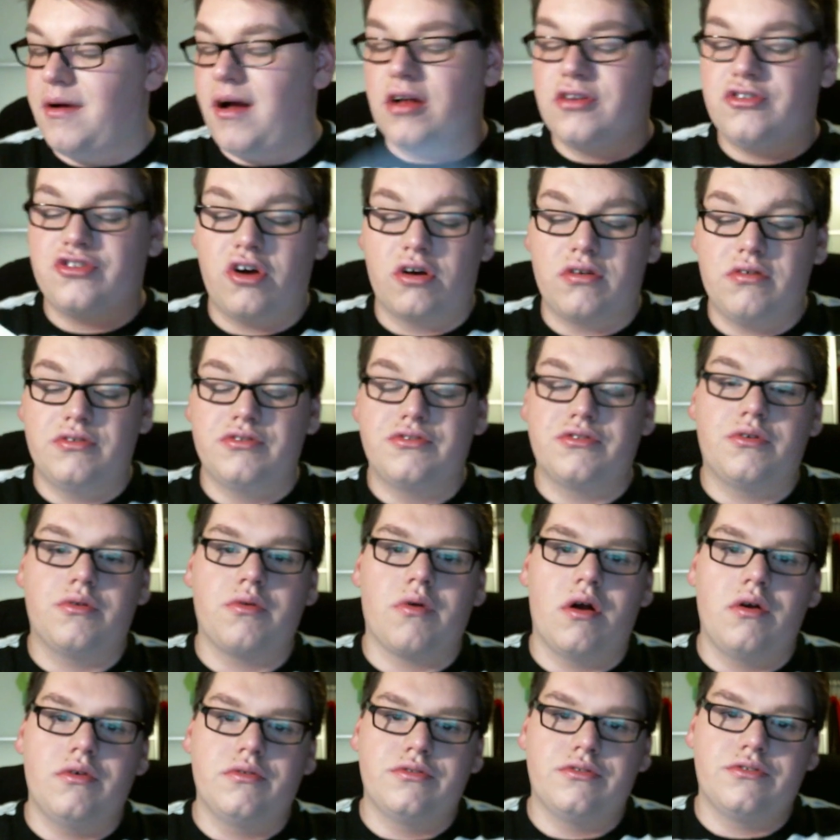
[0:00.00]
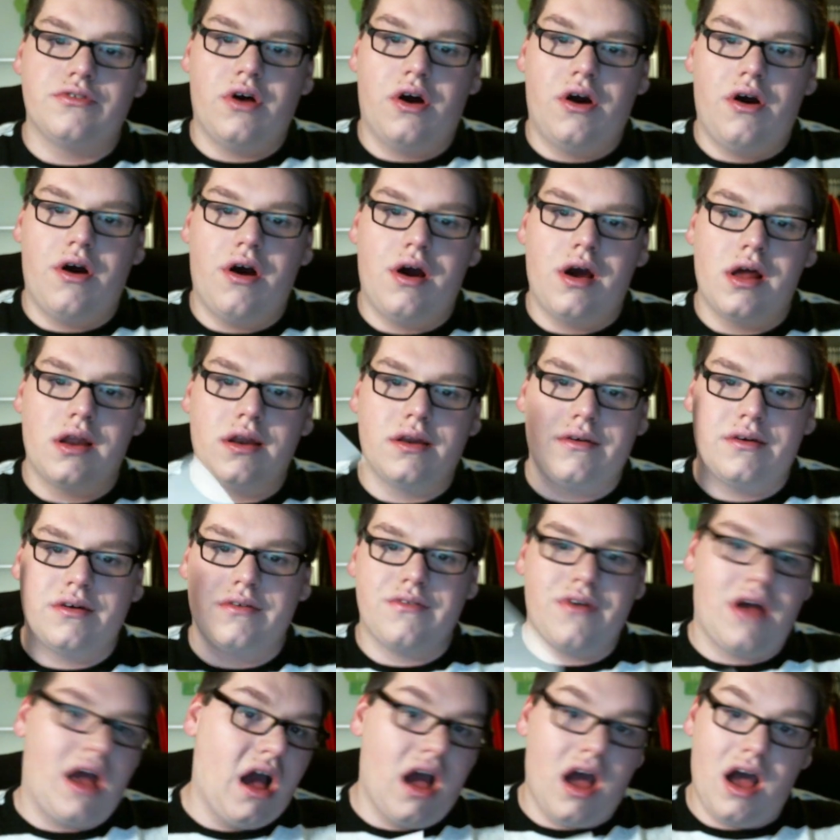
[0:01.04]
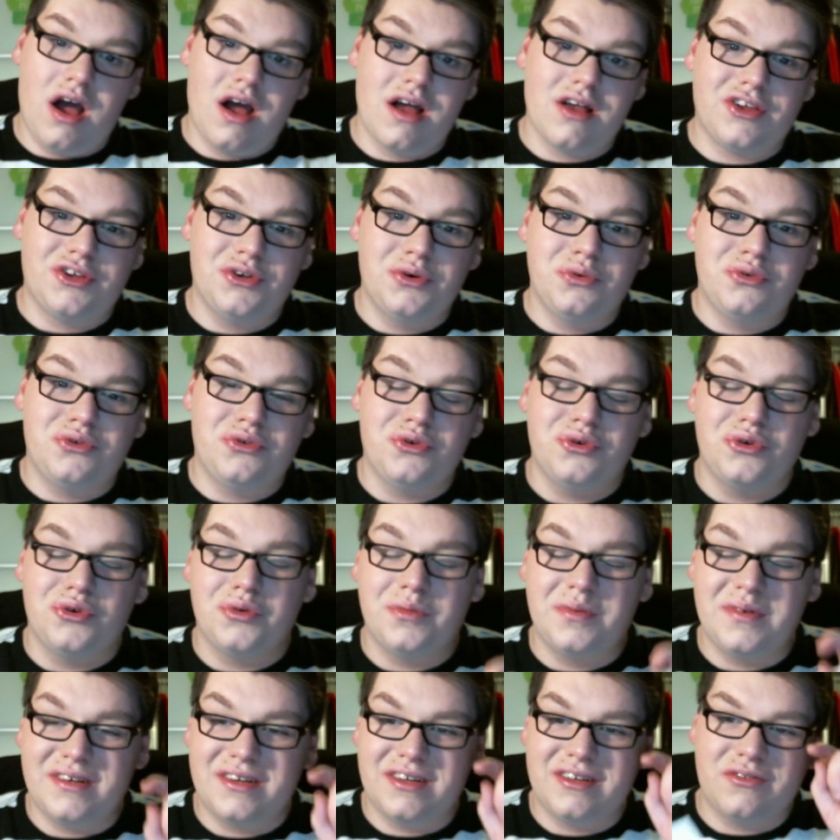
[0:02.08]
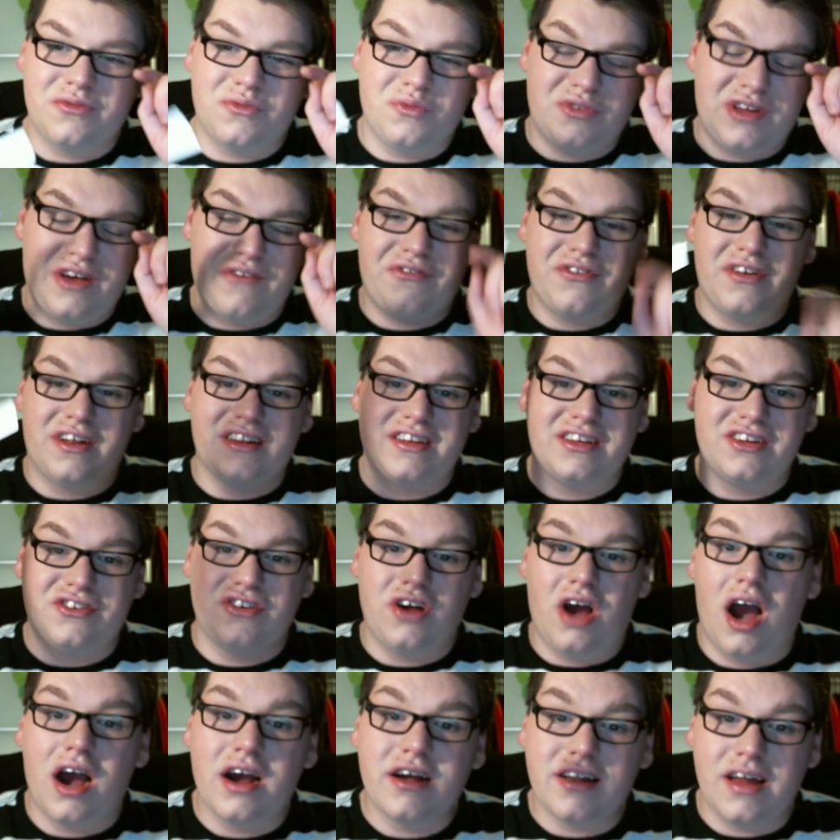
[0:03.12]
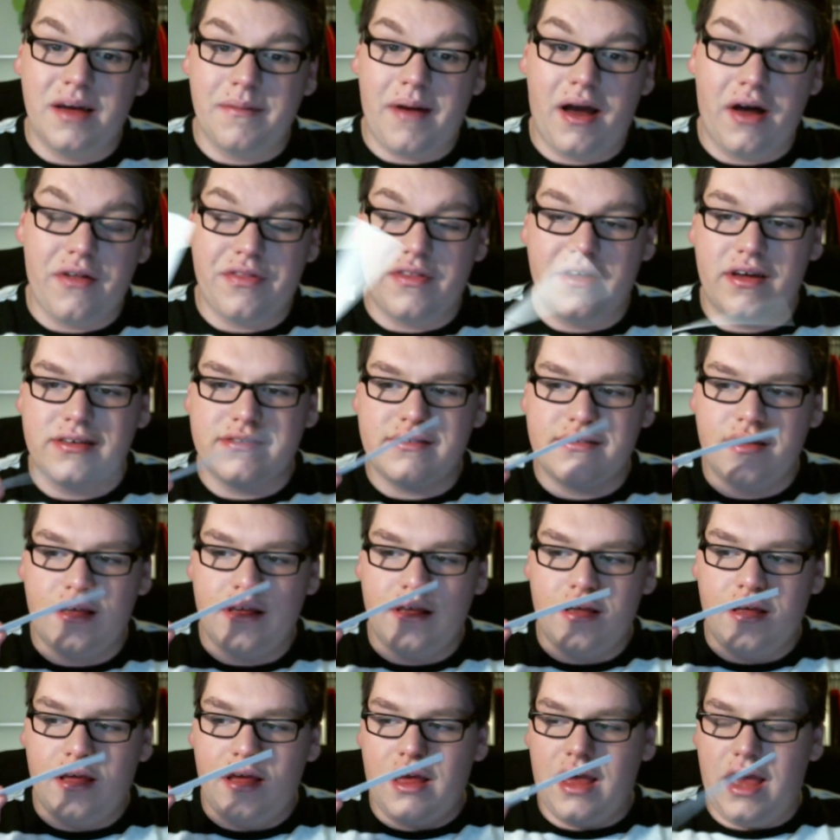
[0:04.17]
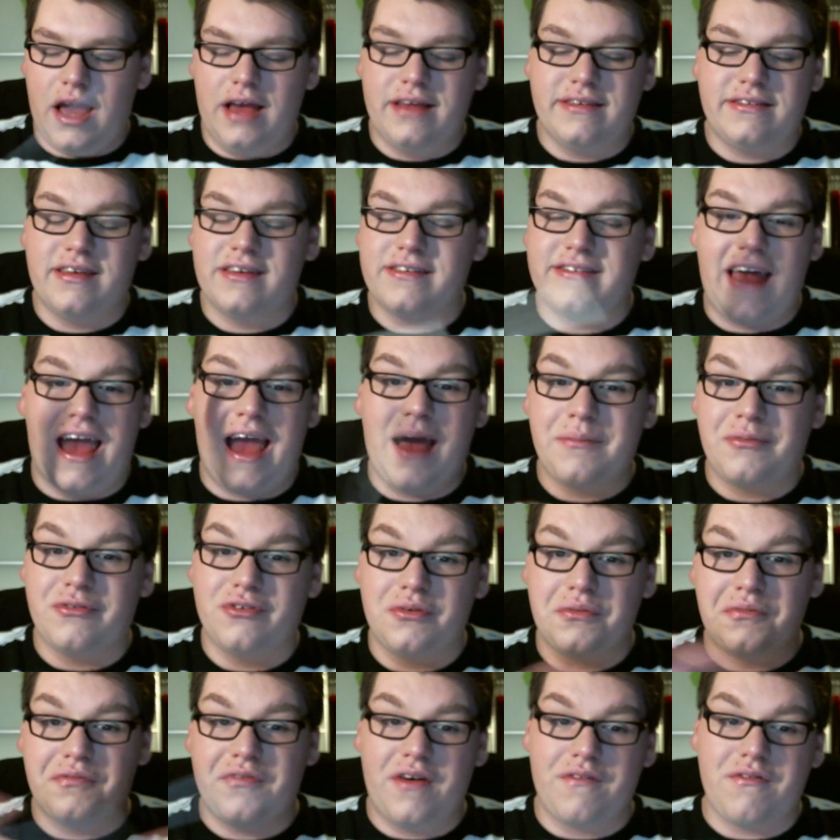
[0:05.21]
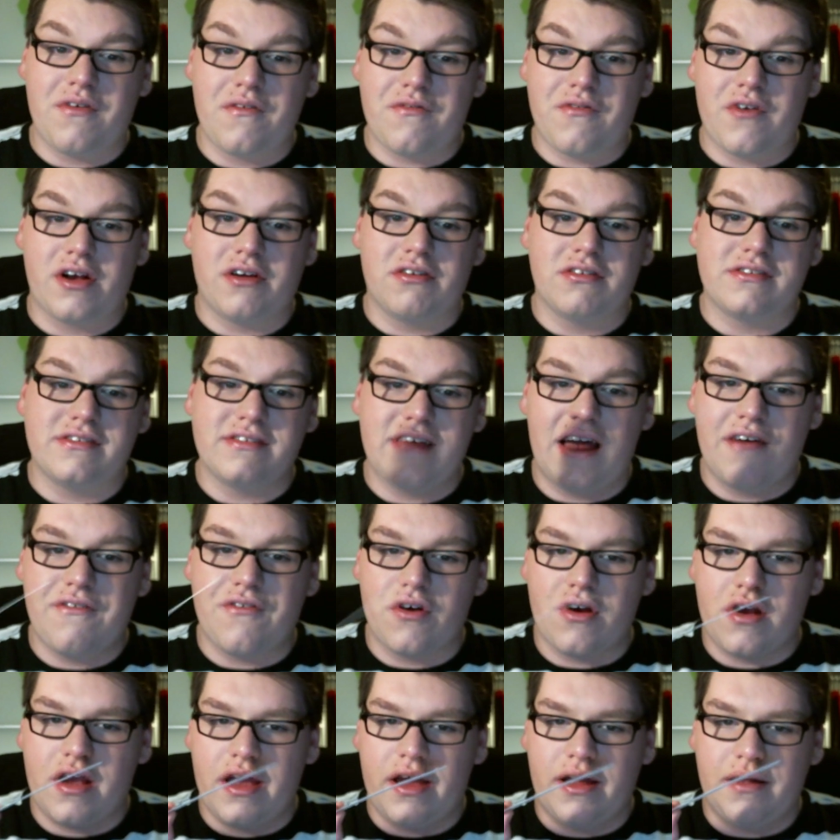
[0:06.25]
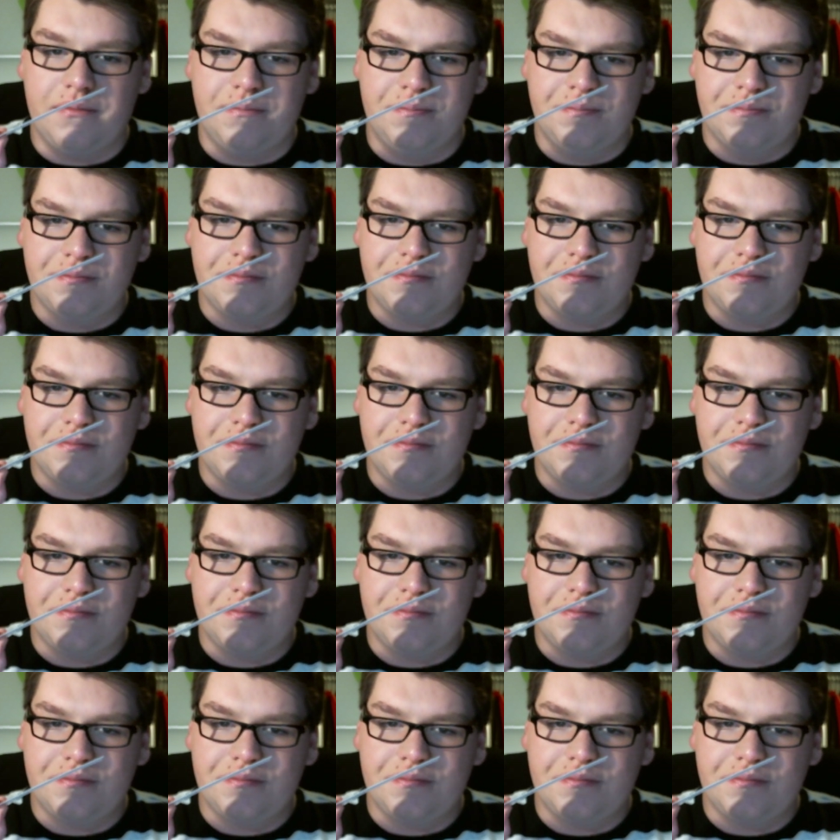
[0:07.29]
Charles Gross on YouTube definitely talked about this as his absolute favorite fragrance ever, and